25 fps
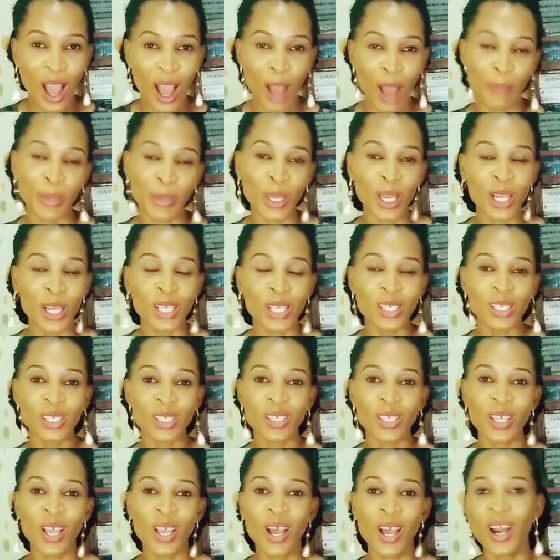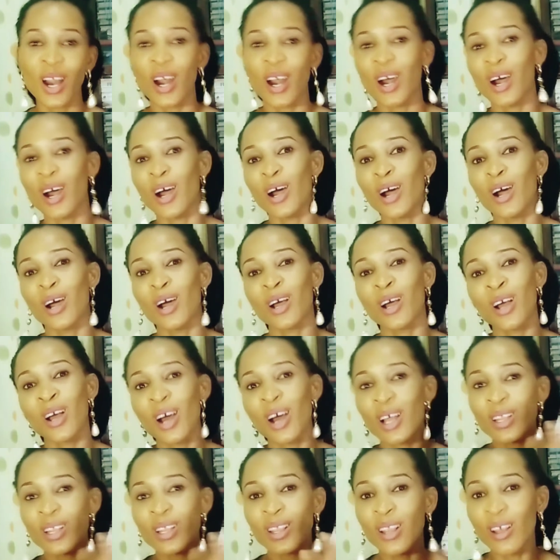And because
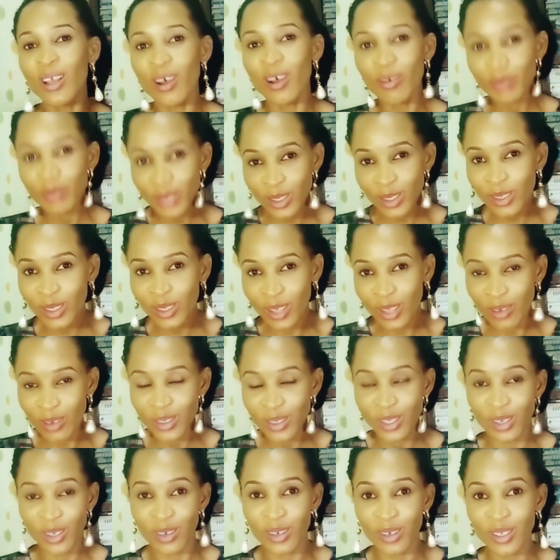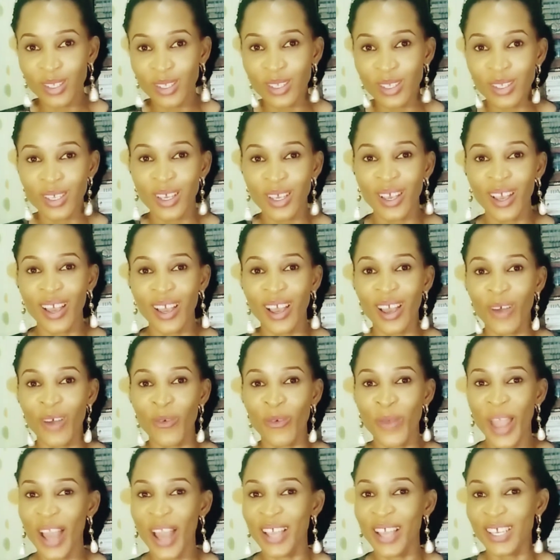God loves, loves us,
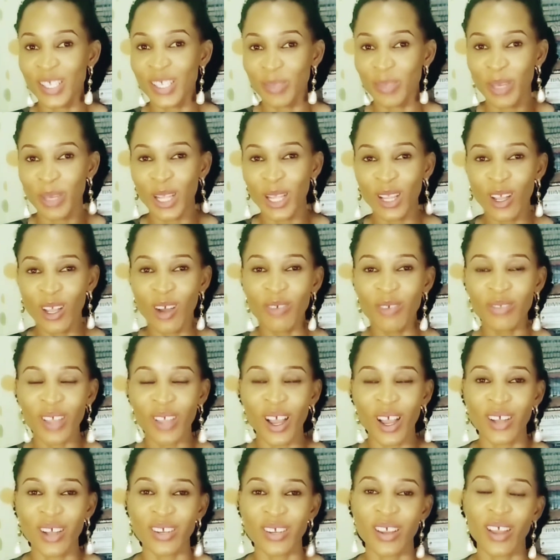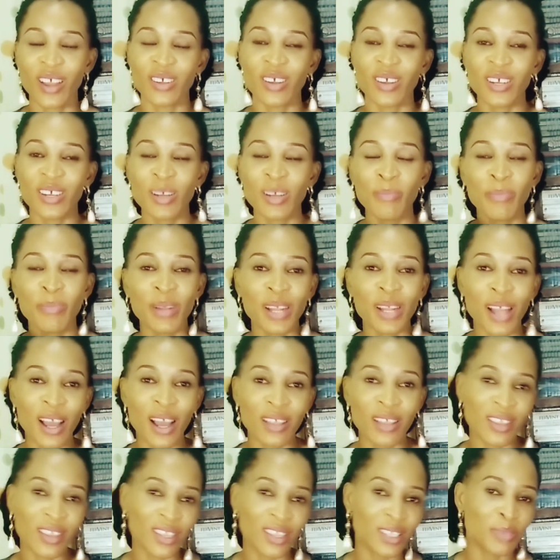we are his beloved and he had already
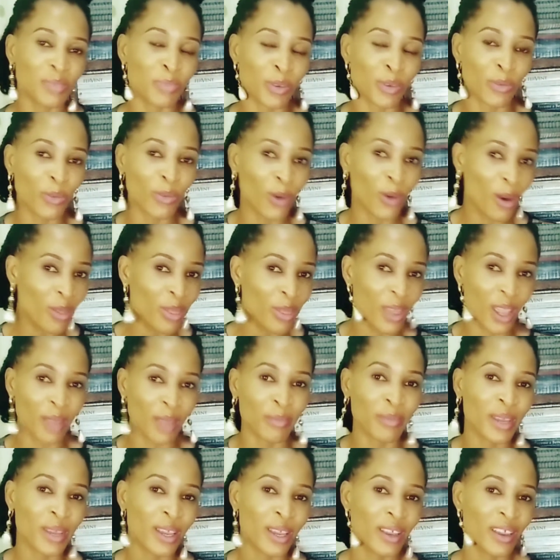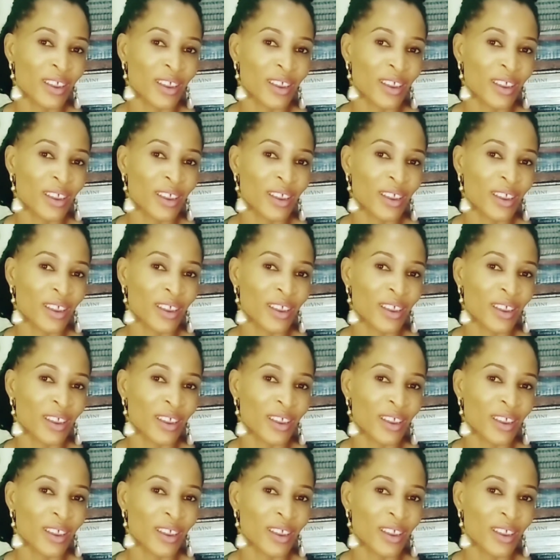planned this before time.